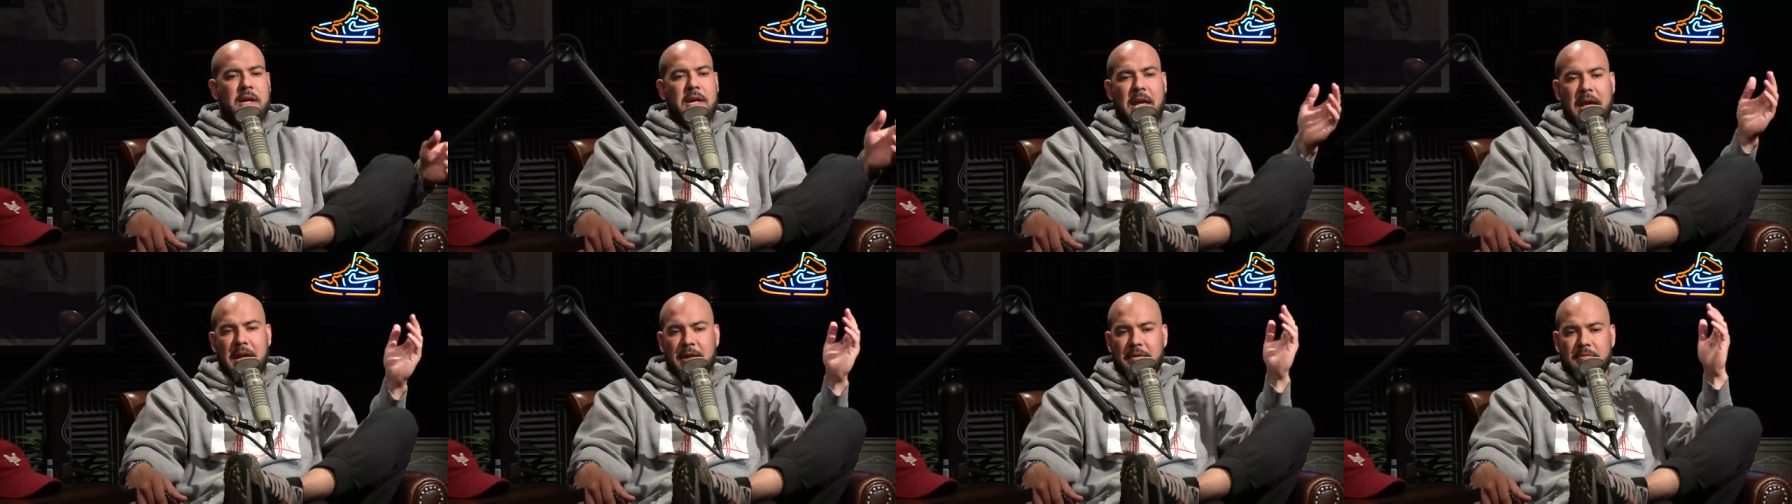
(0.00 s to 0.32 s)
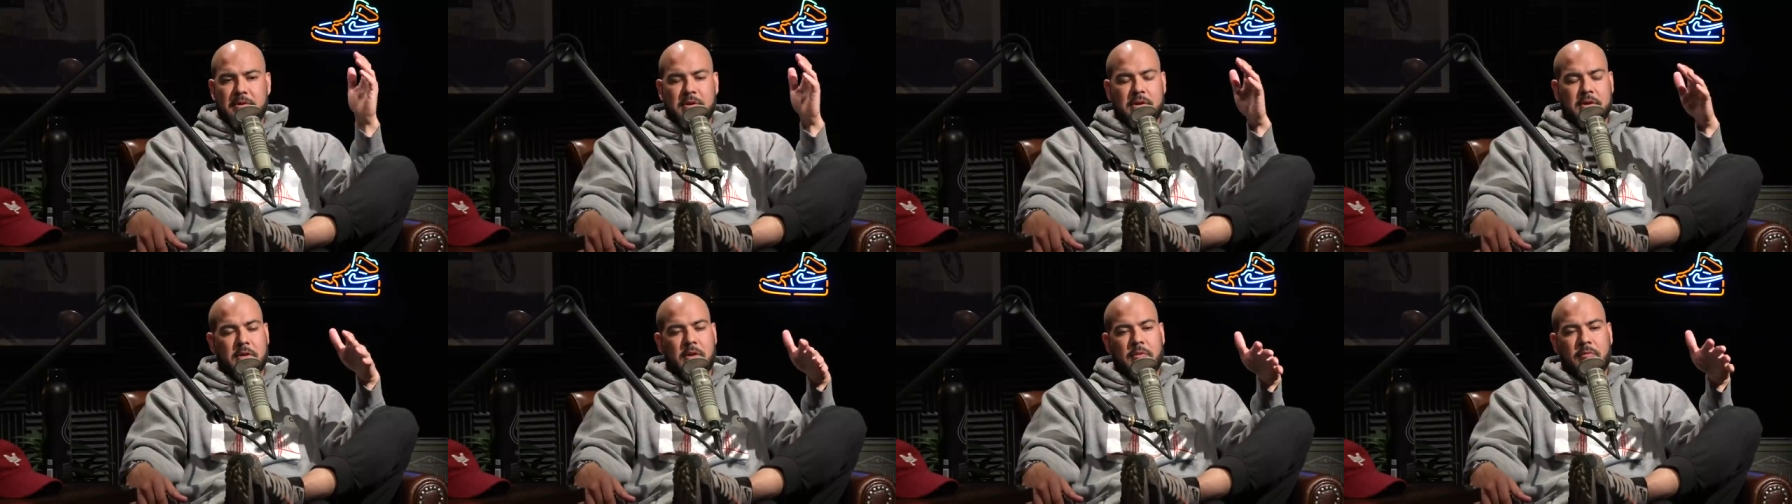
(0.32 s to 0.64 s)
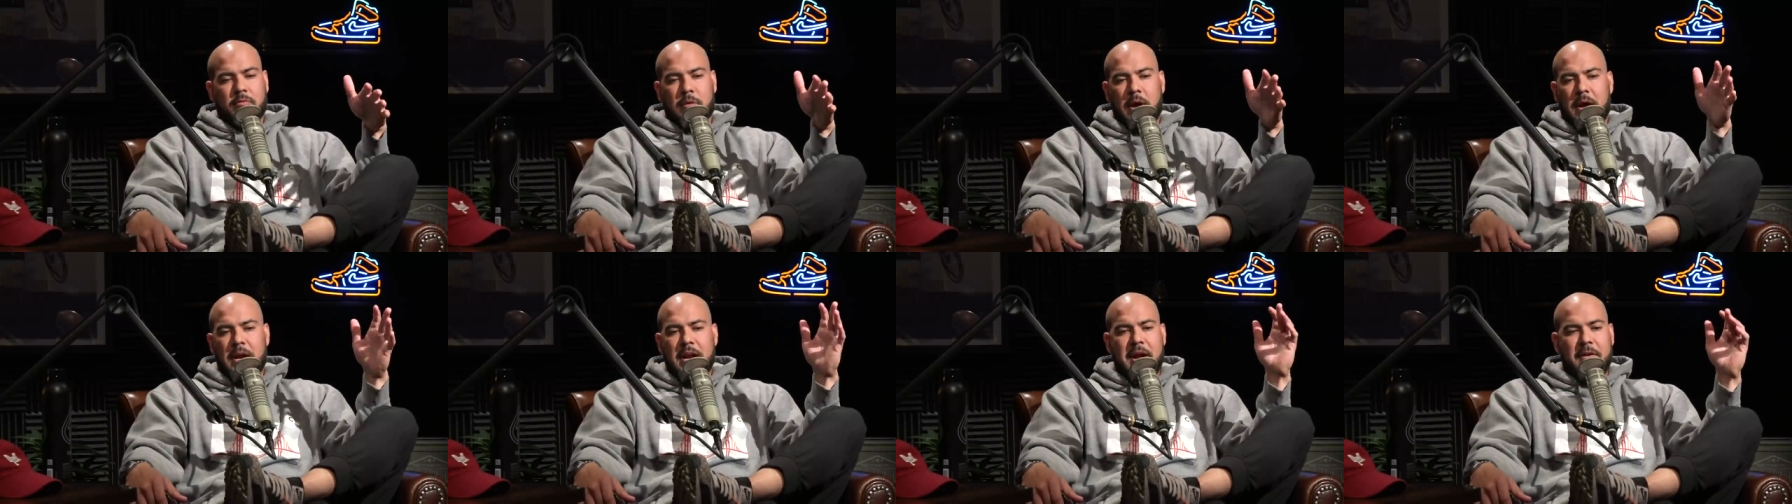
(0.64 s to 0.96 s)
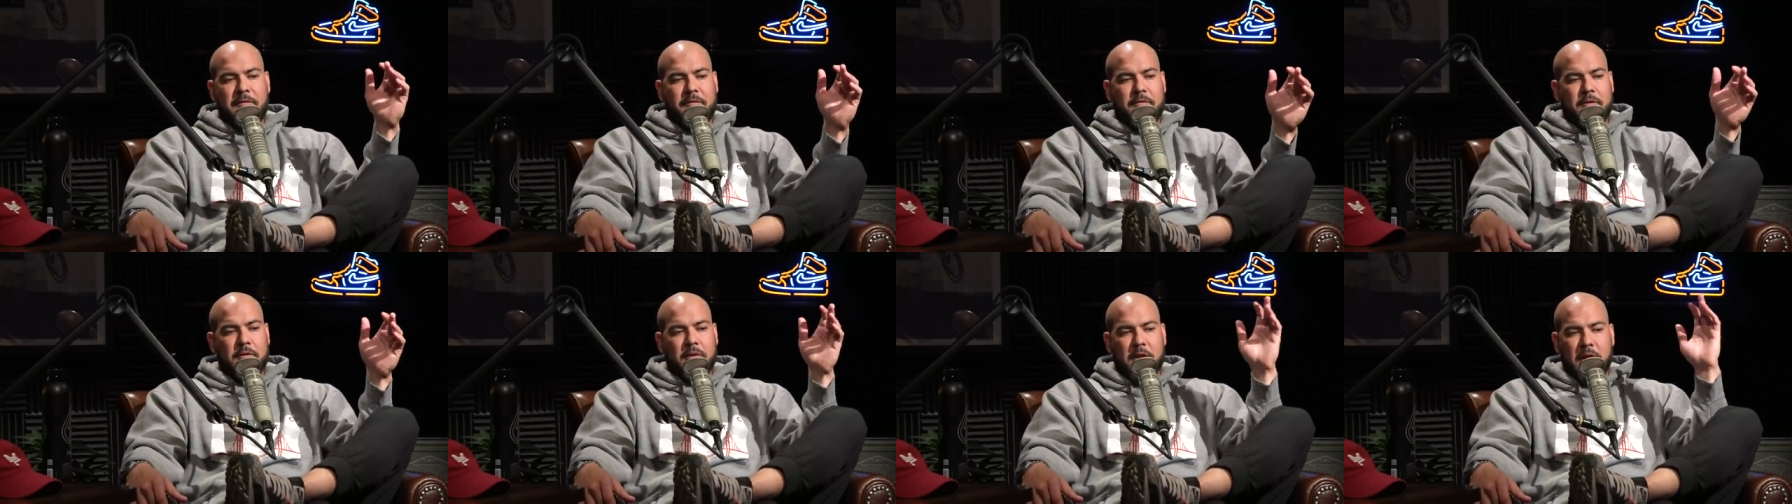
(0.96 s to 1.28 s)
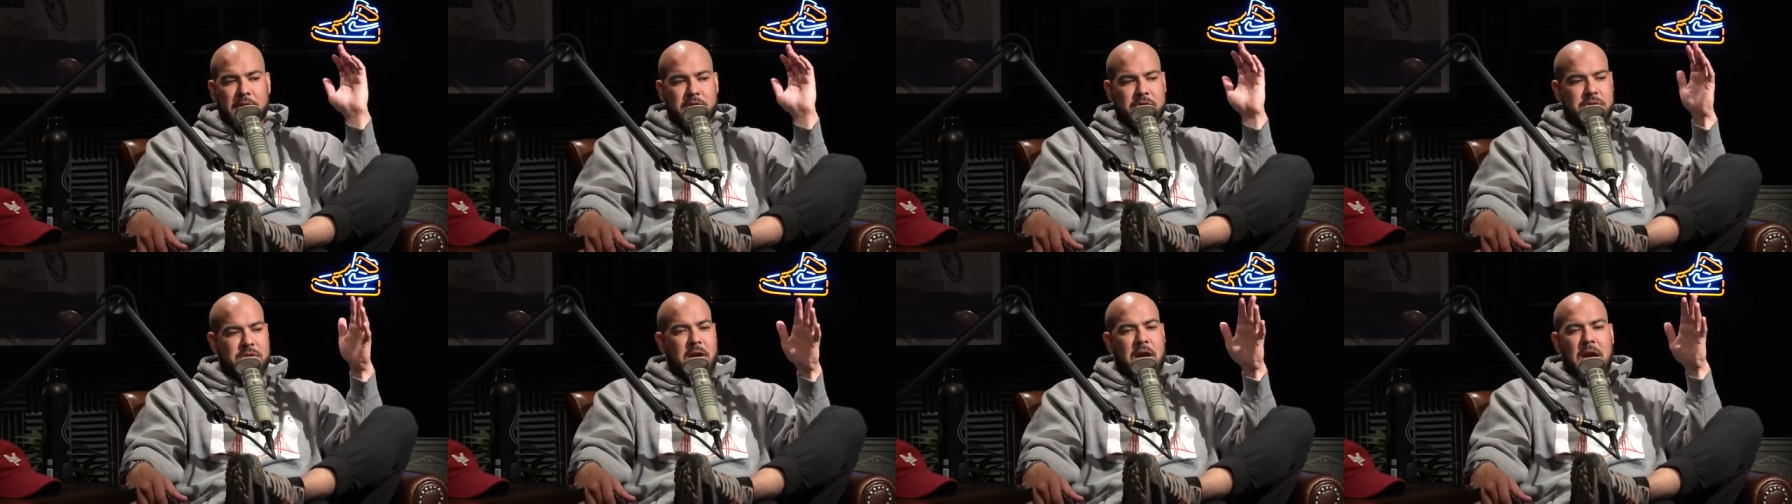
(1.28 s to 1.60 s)
right after
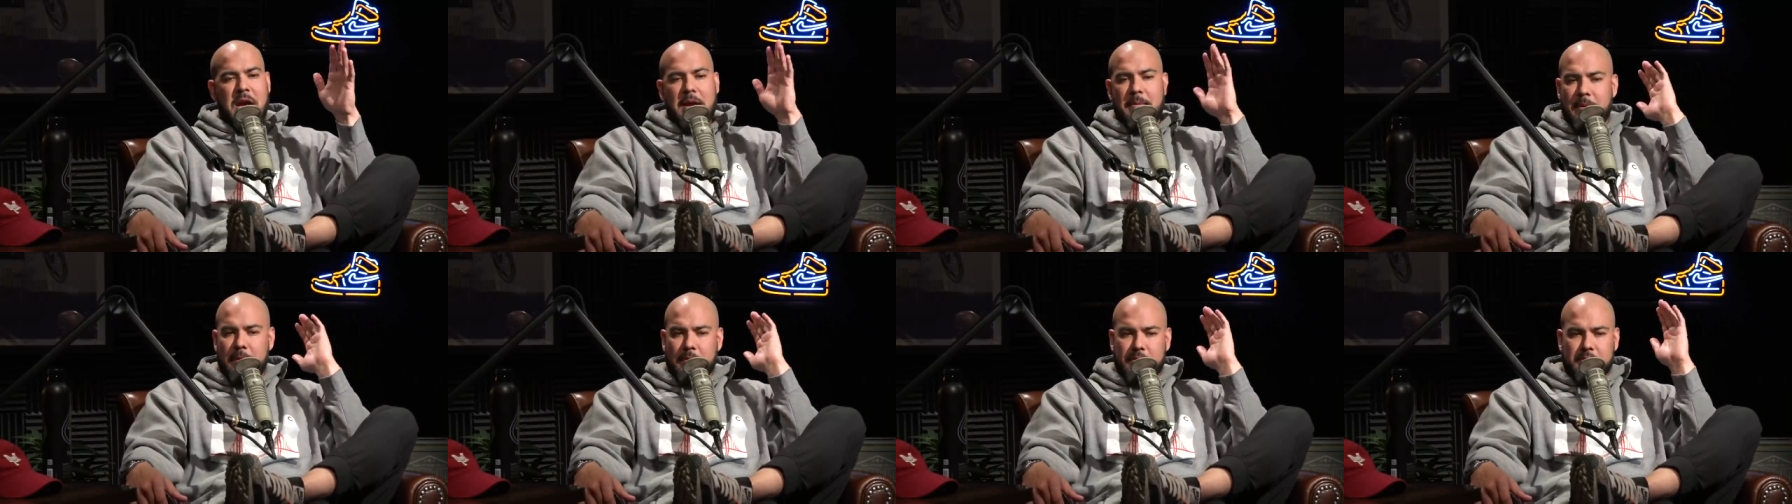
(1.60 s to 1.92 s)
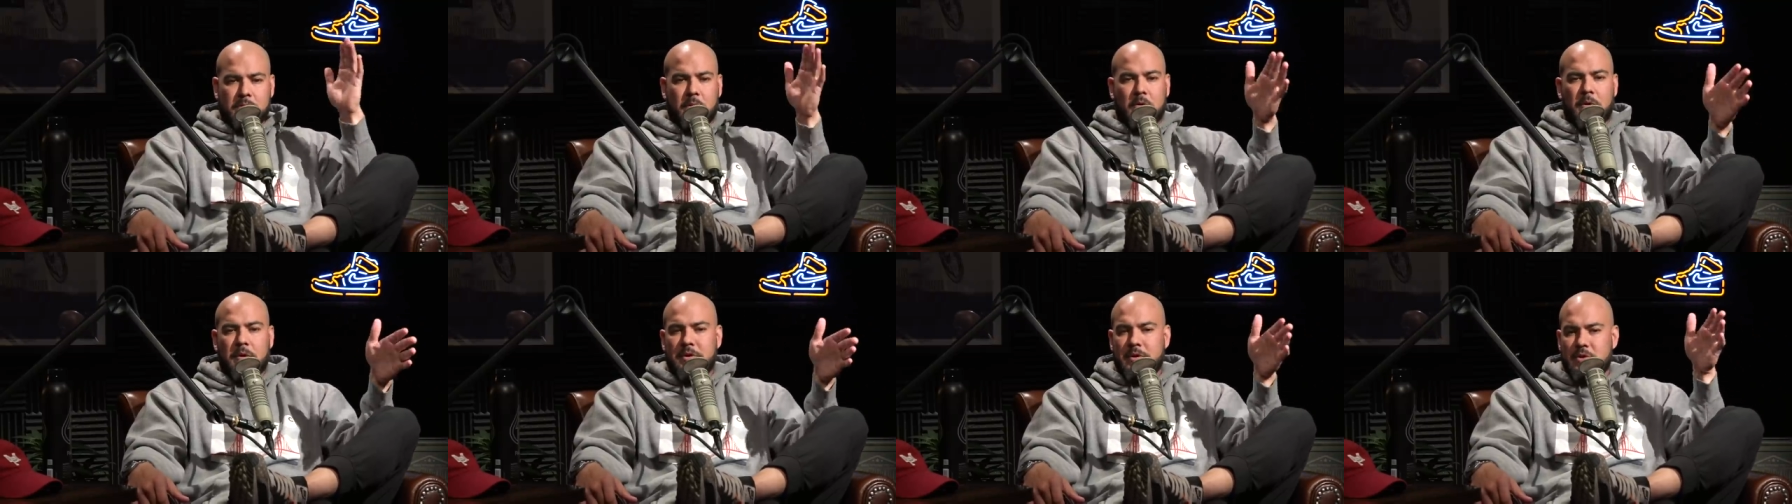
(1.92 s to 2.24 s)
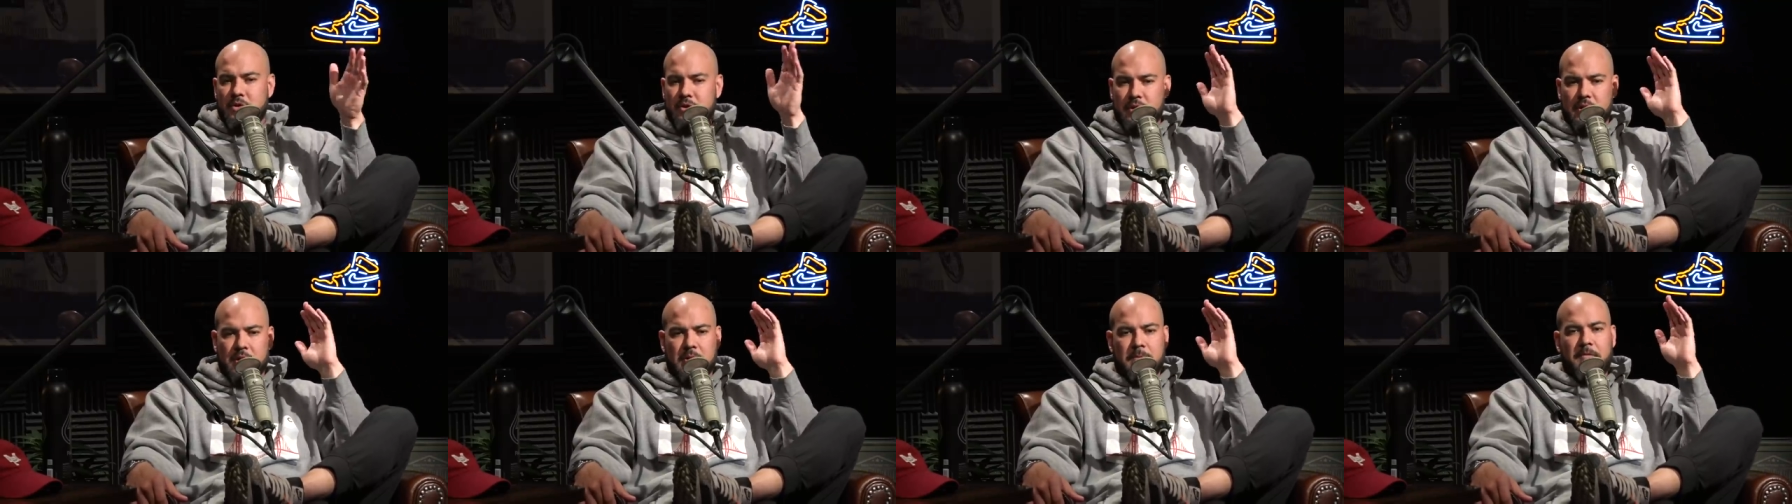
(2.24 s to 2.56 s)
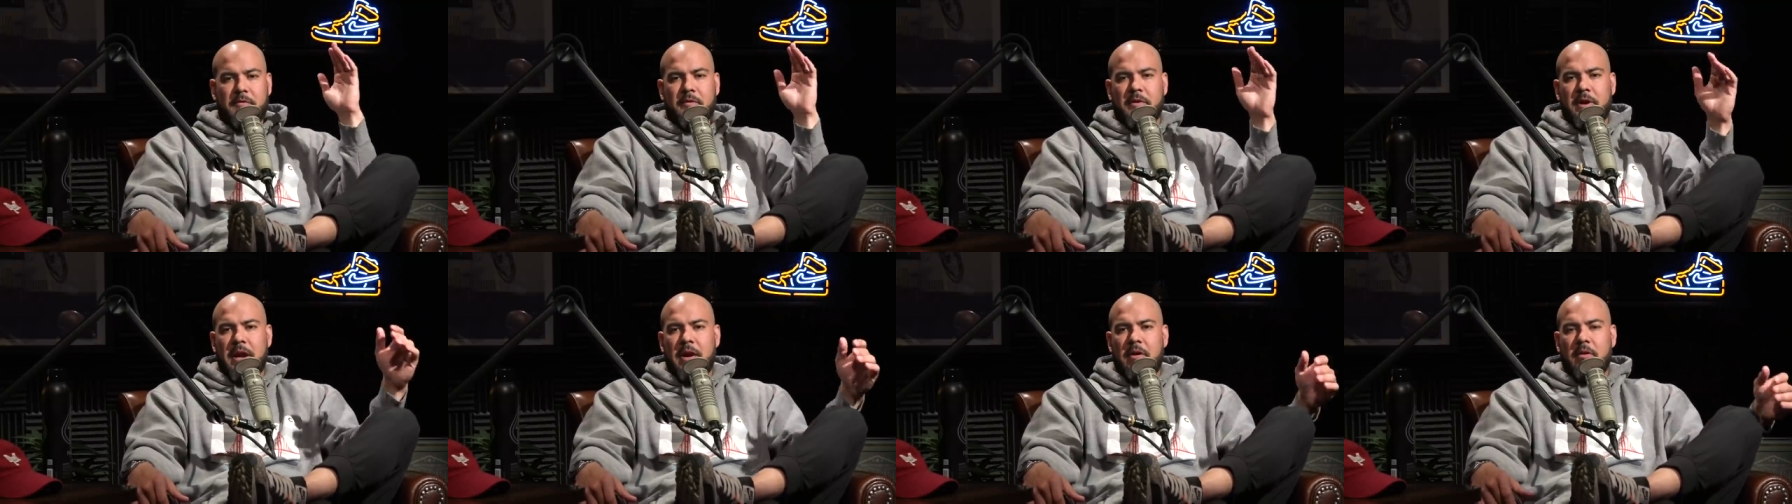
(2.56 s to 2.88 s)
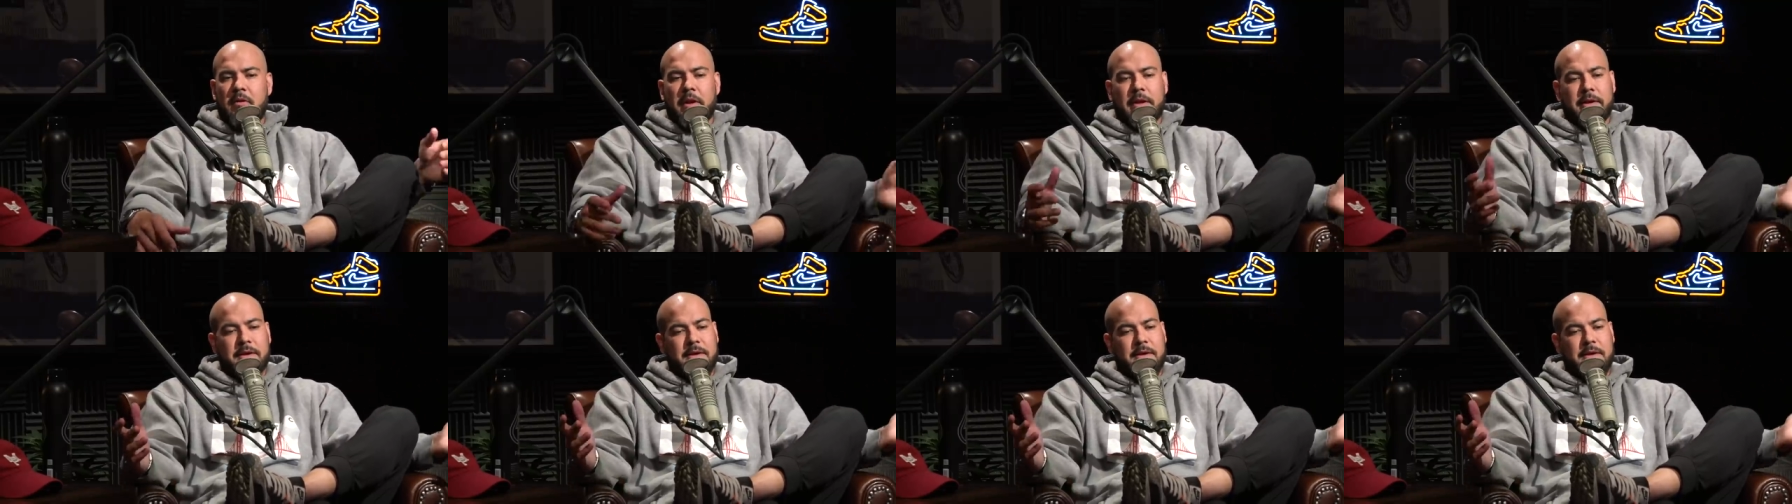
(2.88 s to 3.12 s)
lunchtime, I was going to the gym for an hour.